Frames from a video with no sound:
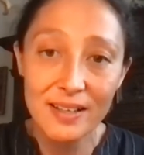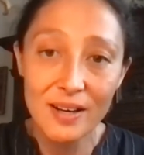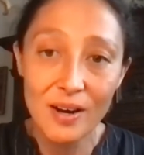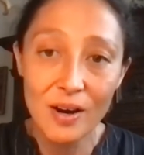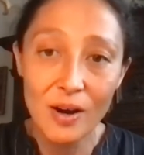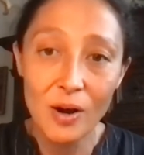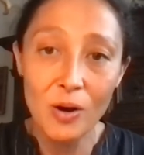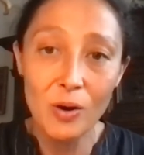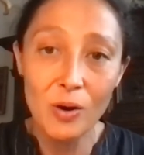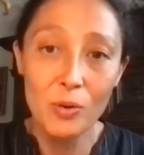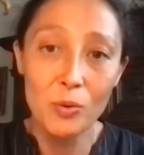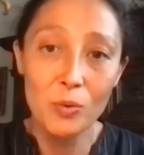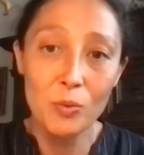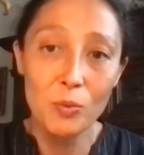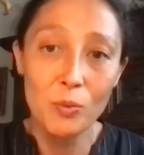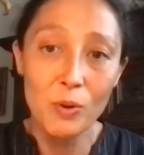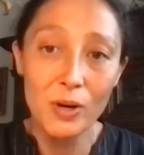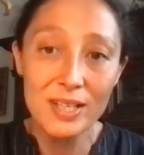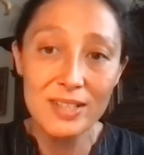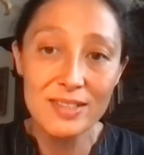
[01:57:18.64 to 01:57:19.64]
Oh,
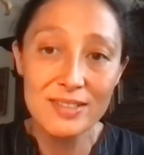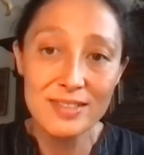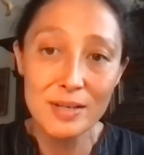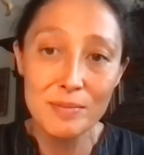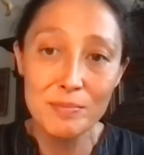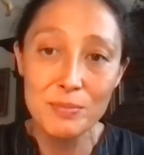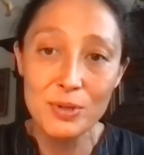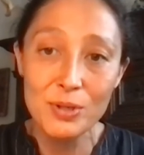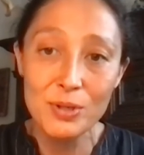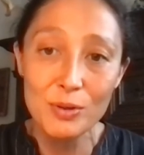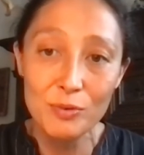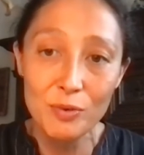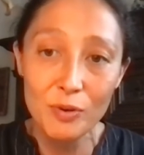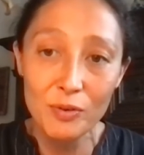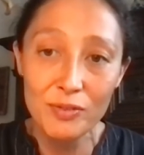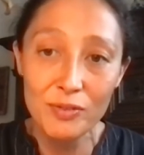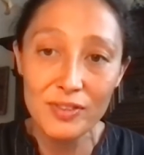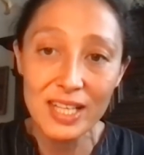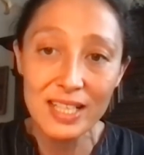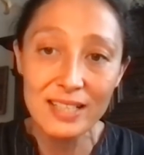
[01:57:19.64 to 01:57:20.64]
what is that beautiful
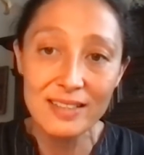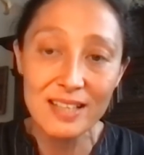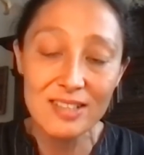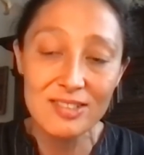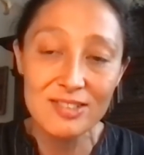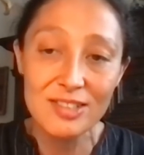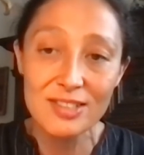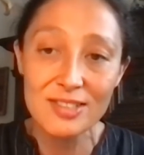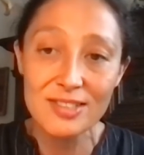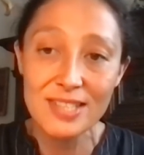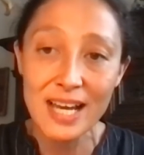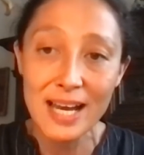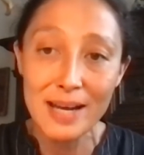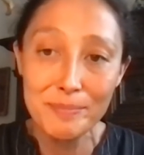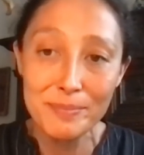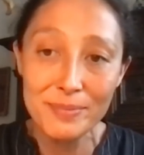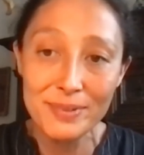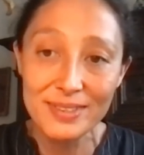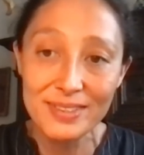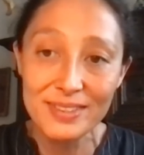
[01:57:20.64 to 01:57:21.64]
thing that just
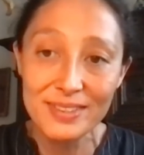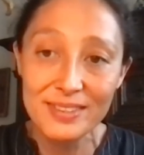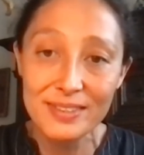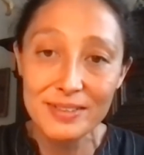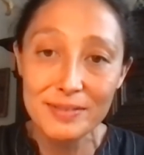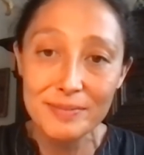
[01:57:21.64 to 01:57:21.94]
happened?